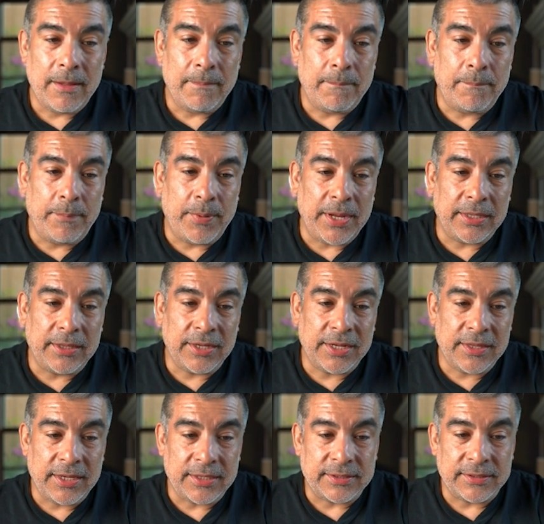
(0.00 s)
But look at
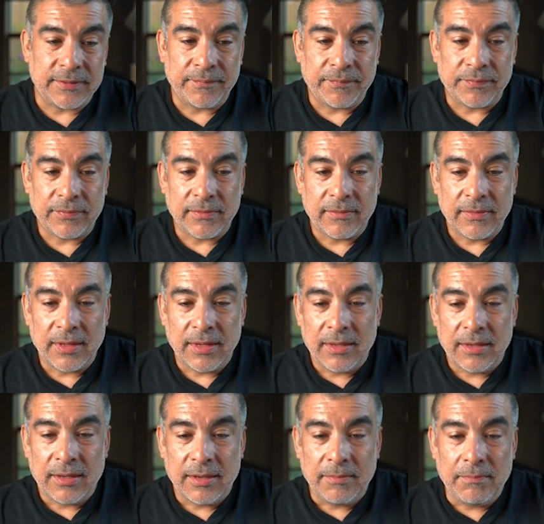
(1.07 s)
this.
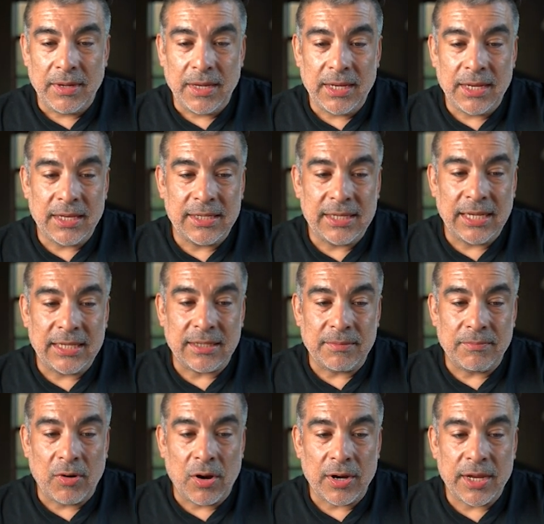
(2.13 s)
Median days
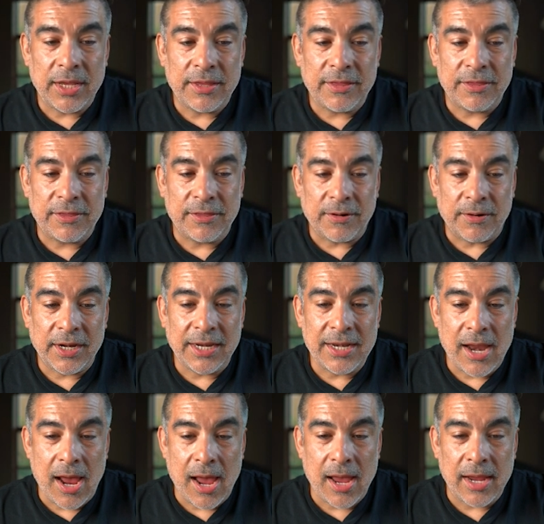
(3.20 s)
on market,
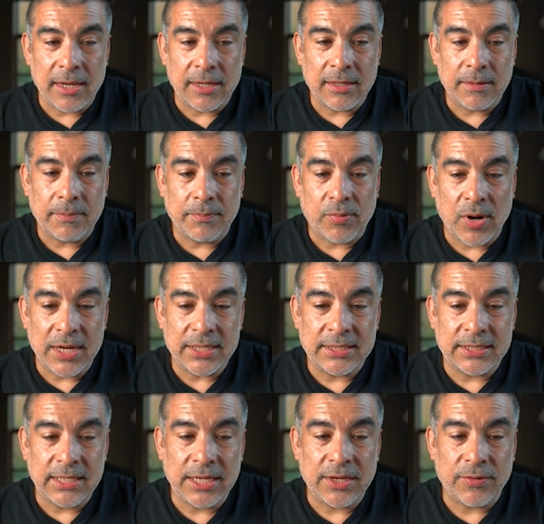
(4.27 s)
39. Price
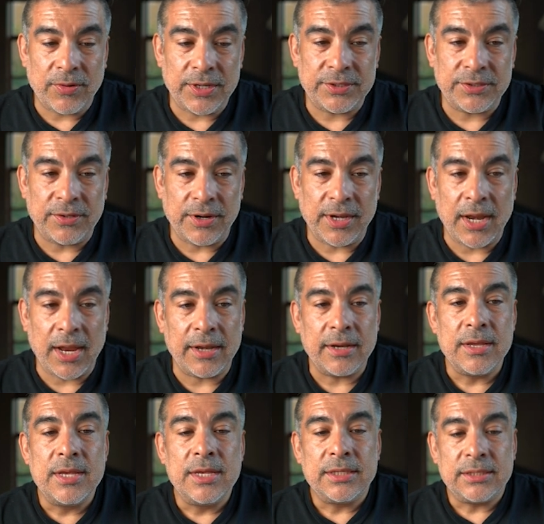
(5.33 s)
decrease, 39.
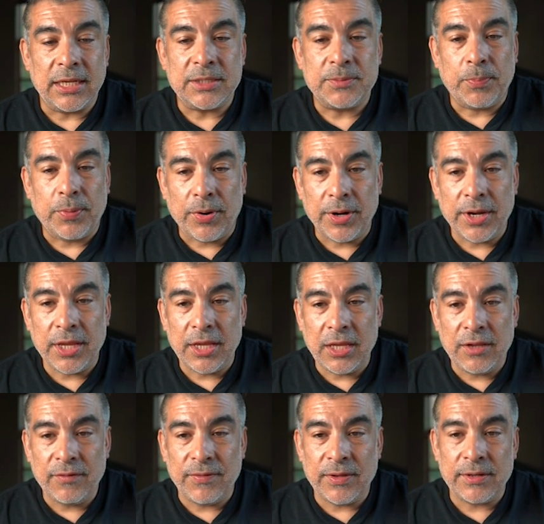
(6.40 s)
So that's pretty
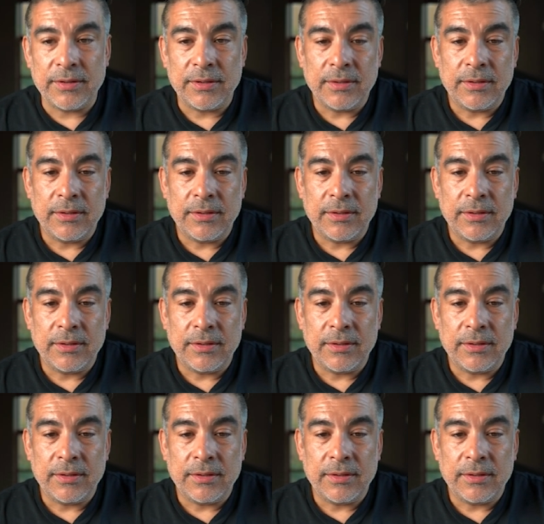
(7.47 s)
even.